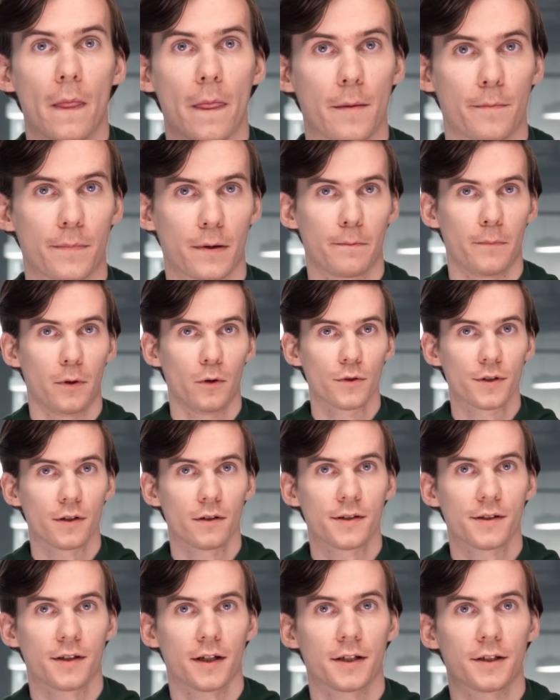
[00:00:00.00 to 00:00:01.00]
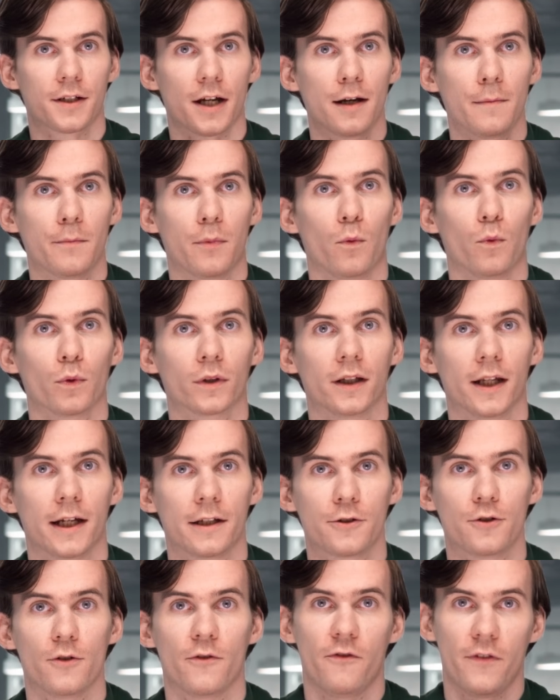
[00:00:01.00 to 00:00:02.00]
the proposal stat type would
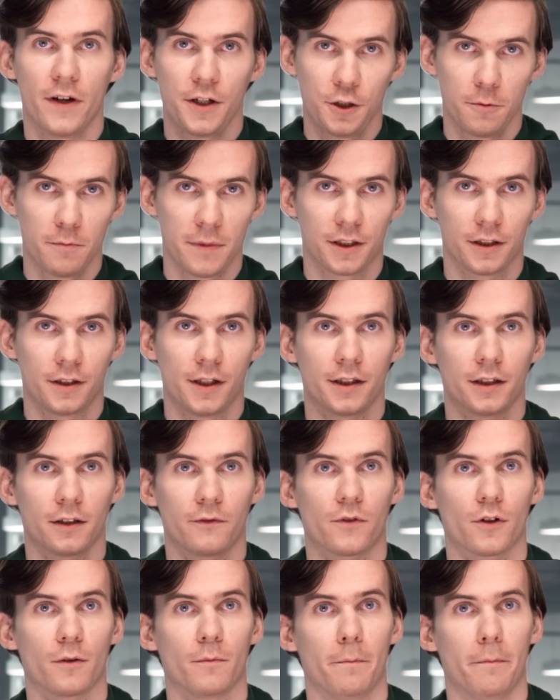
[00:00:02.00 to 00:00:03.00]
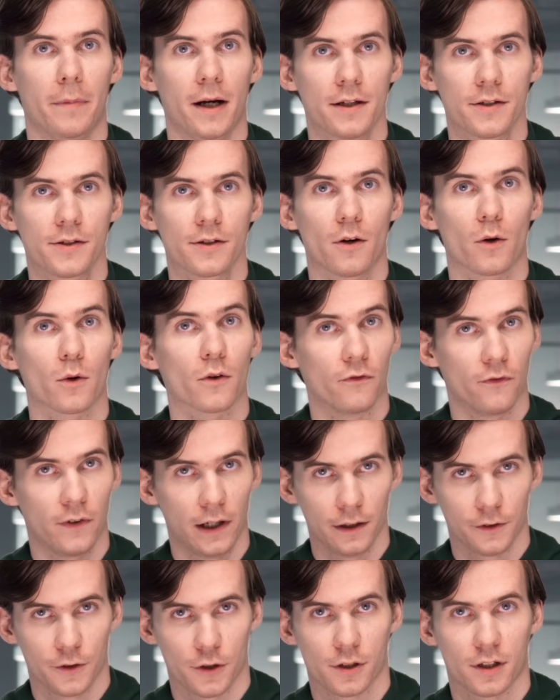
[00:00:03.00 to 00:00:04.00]
let you fetch metadata from pass or
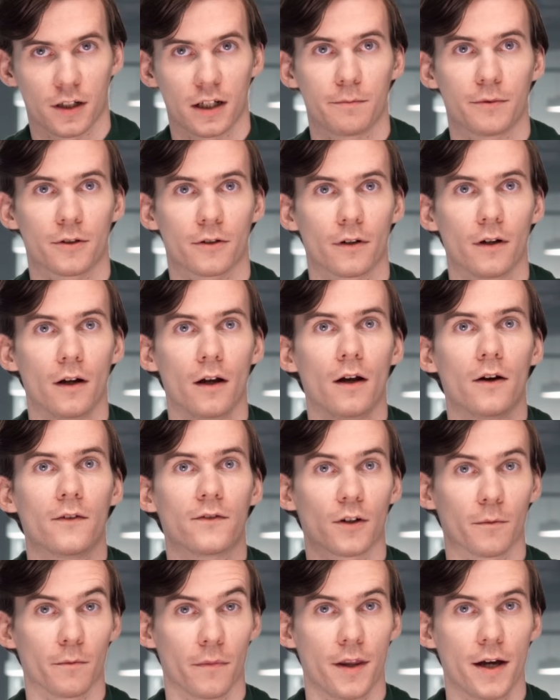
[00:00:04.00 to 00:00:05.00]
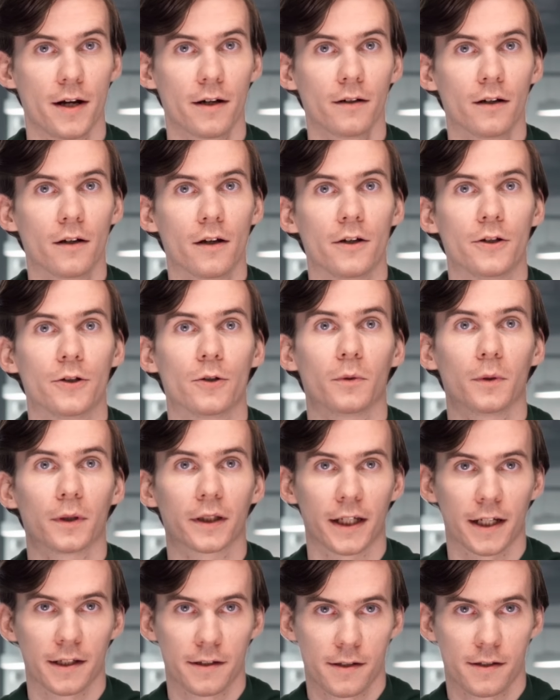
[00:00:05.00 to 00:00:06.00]
file descriptor. From there, you will
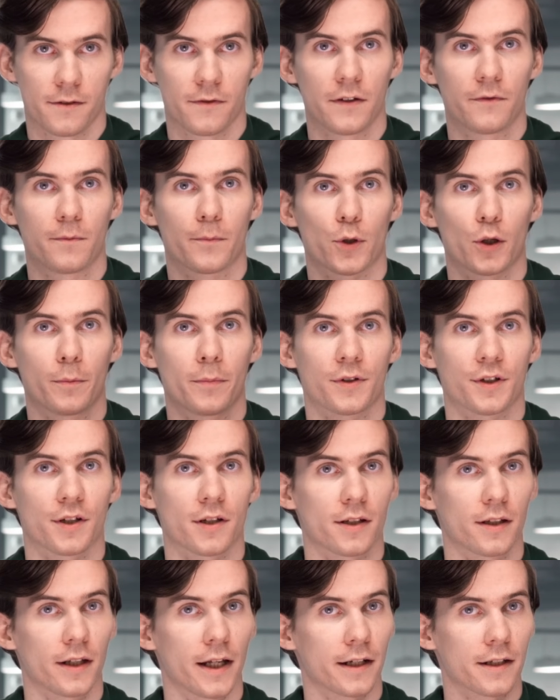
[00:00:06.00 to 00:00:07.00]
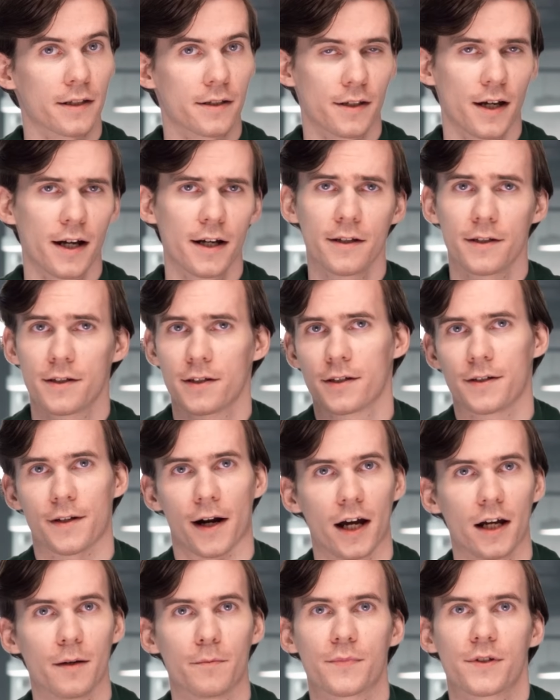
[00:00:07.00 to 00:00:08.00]
get Swift properties like size,
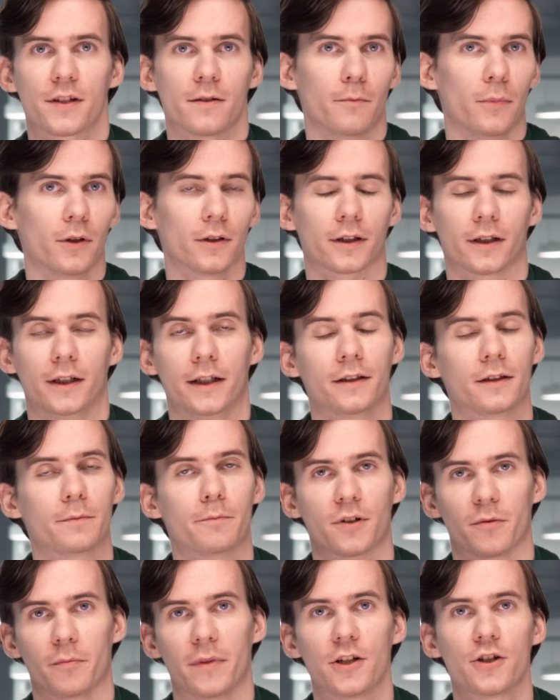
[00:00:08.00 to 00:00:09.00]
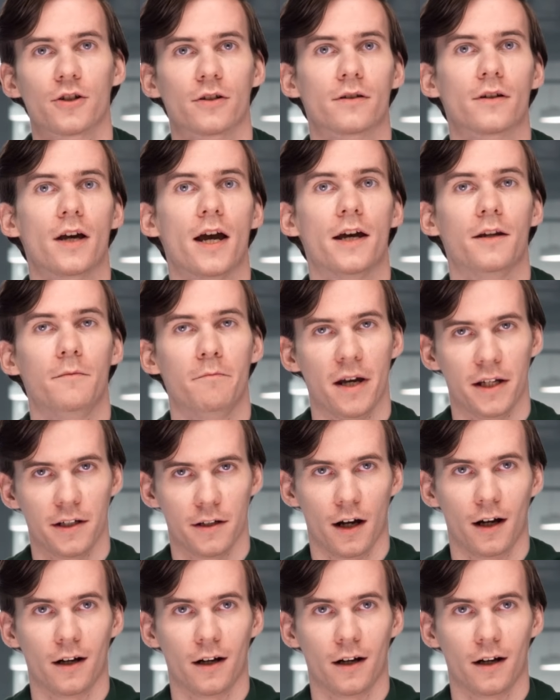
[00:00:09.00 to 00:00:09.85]
type, symbolic link, permission, and many